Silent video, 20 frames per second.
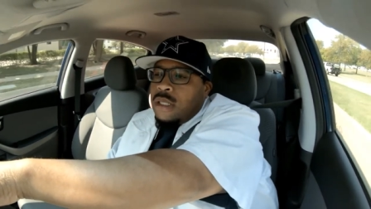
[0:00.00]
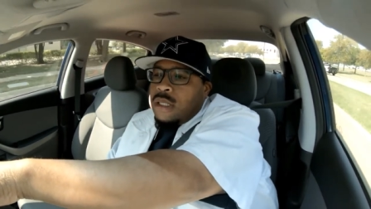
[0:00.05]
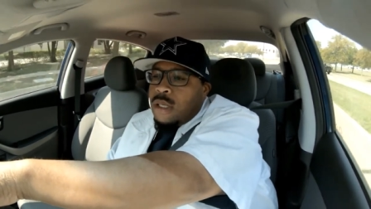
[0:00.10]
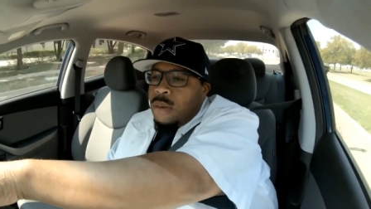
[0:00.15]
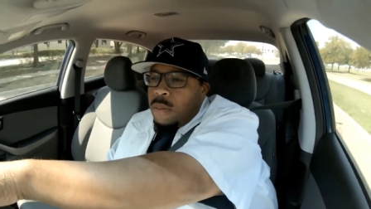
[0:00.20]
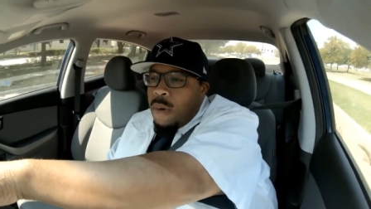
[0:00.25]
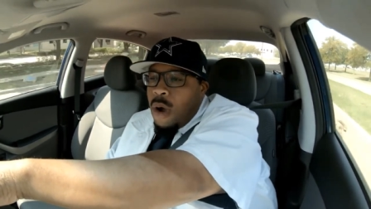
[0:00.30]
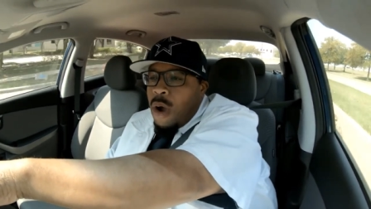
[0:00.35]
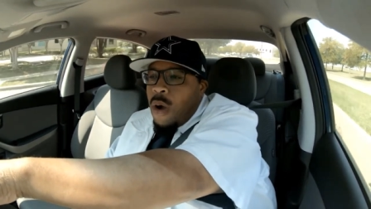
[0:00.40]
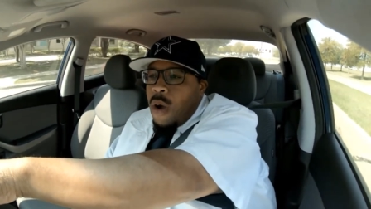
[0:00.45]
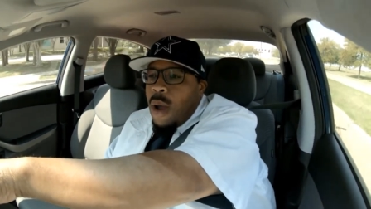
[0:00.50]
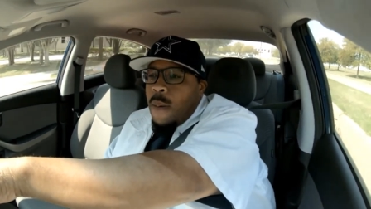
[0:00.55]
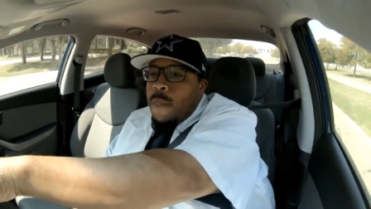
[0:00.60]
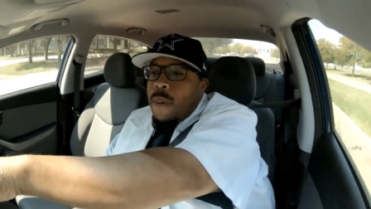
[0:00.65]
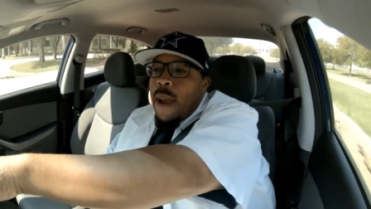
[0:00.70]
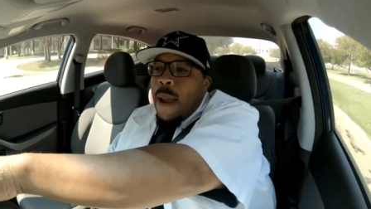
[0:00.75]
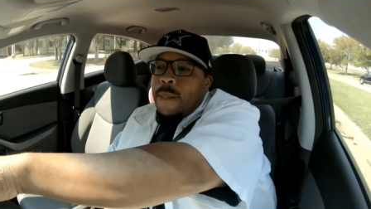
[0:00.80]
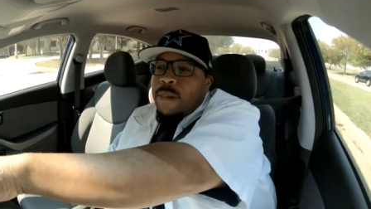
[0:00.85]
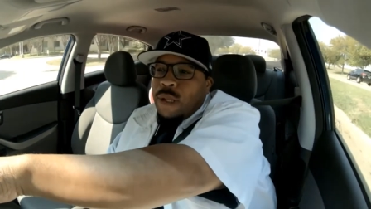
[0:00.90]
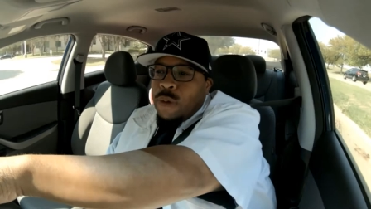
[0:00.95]
Tomorrow I
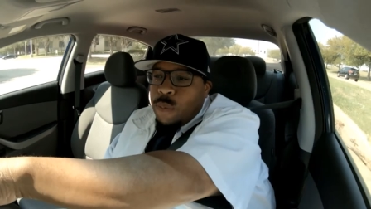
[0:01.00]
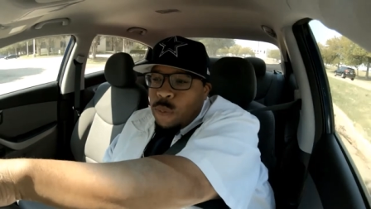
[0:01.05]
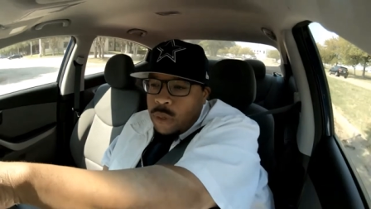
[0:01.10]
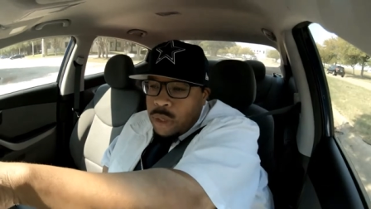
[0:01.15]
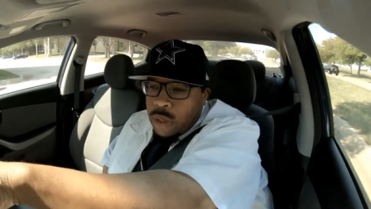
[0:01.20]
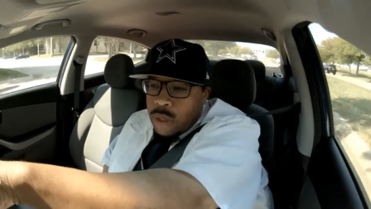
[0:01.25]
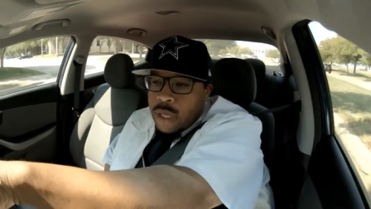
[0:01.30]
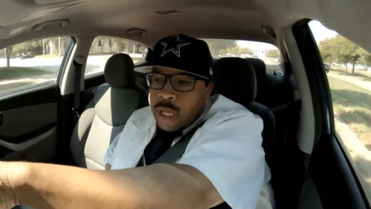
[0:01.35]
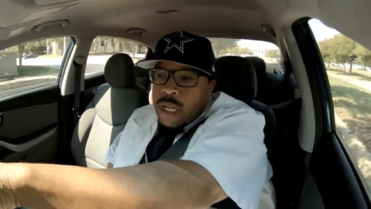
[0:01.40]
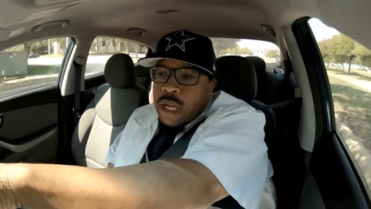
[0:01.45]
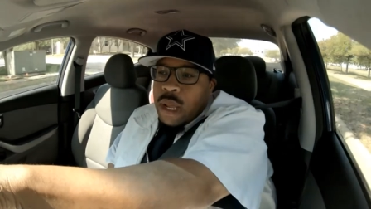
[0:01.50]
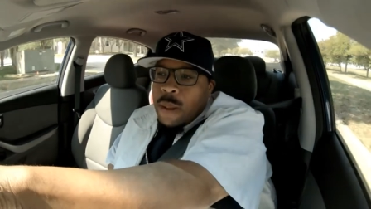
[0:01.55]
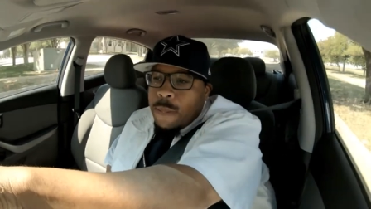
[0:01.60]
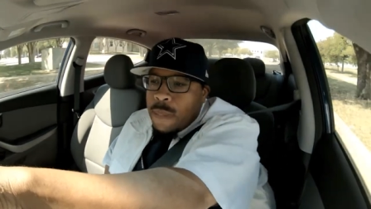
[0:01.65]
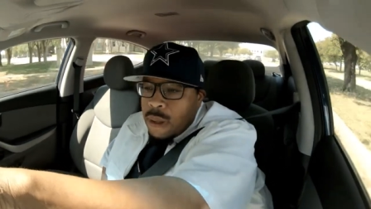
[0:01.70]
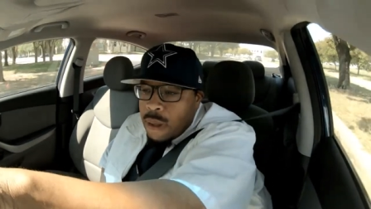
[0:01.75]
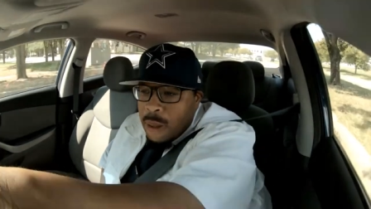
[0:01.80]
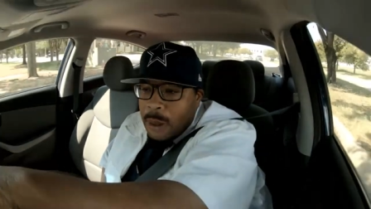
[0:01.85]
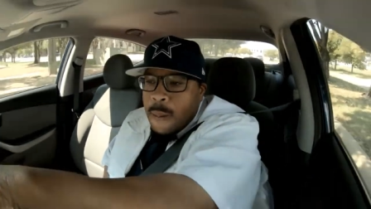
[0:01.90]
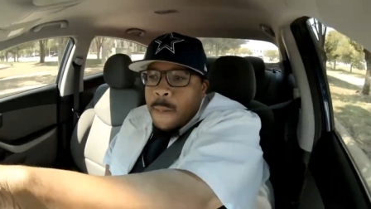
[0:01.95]
probably will hit up
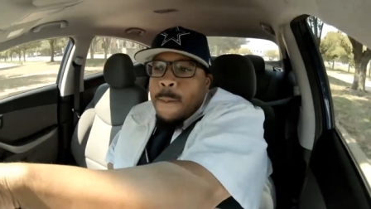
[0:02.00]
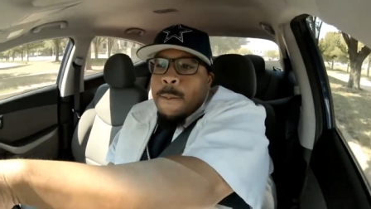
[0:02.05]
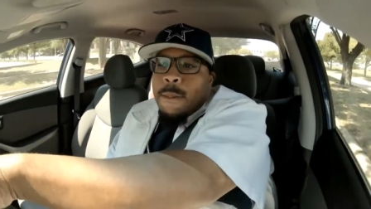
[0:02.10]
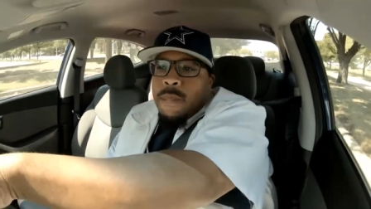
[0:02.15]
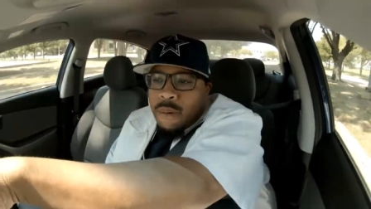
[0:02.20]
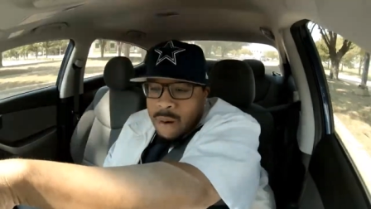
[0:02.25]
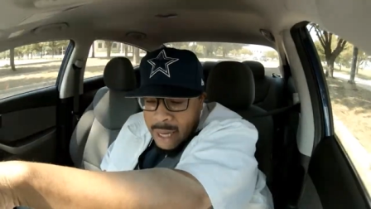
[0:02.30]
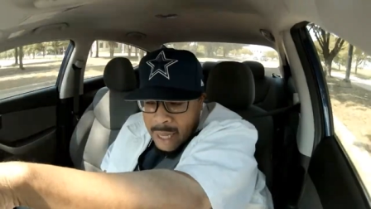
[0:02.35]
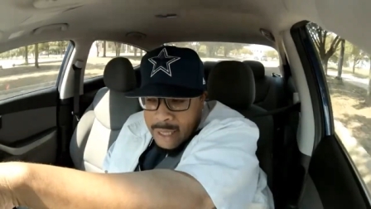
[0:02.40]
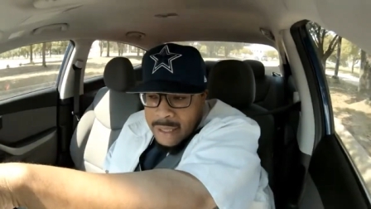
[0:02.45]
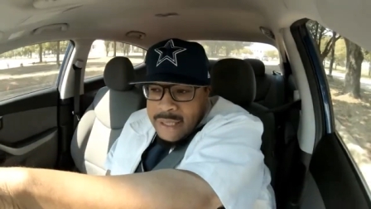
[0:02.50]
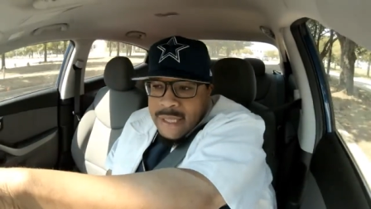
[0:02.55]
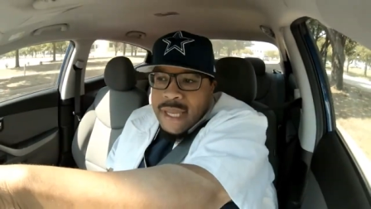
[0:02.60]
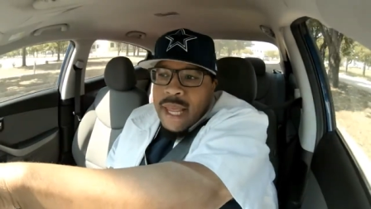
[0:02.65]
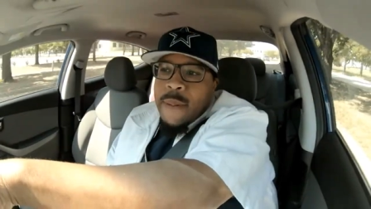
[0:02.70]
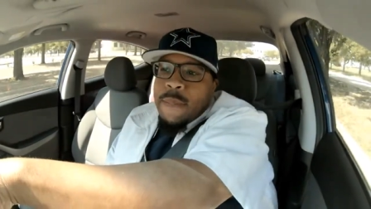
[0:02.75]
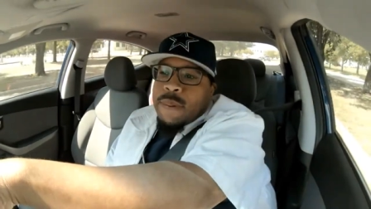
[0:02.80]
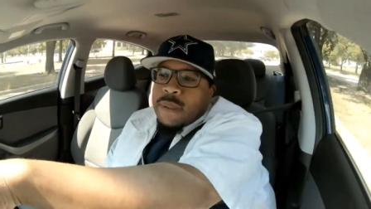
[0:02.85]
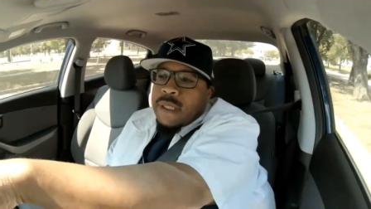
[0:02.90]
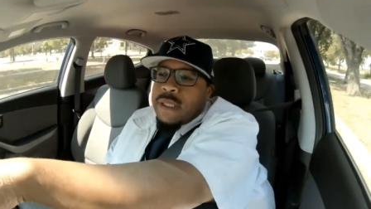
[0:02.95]
Brand
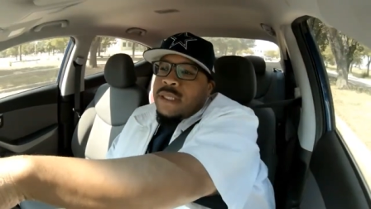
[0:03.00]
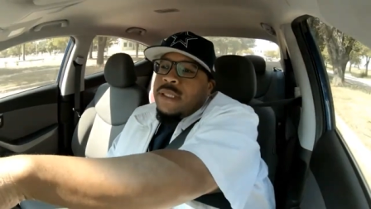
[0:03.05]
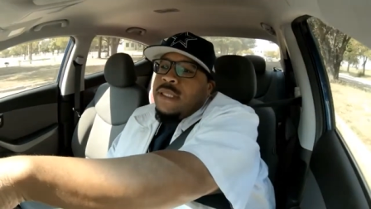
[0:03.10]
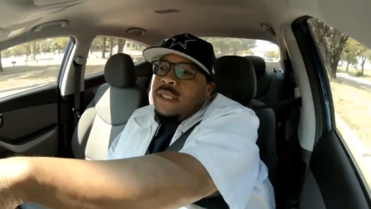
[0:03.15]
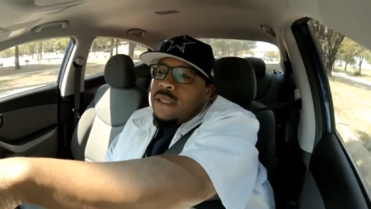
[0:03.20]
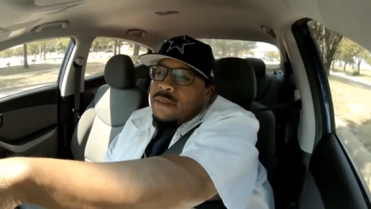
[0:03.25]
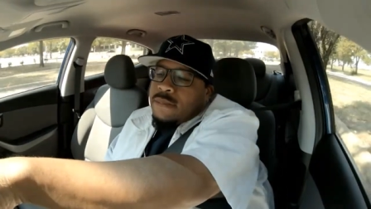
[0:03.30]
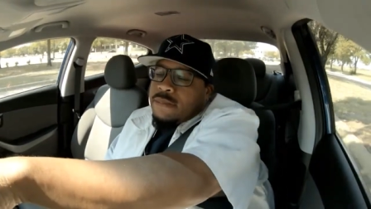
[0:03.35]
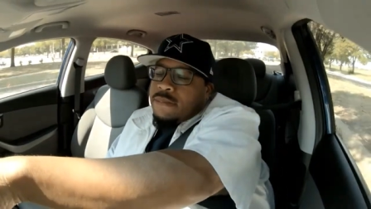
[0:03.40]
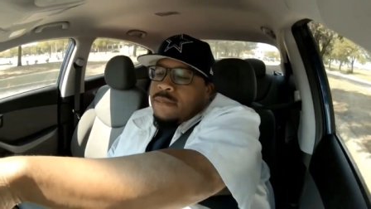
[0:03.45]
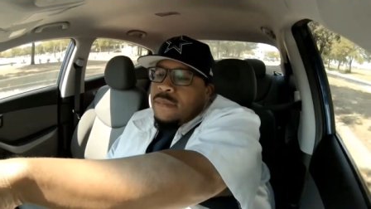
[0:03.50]
Zeppelin's.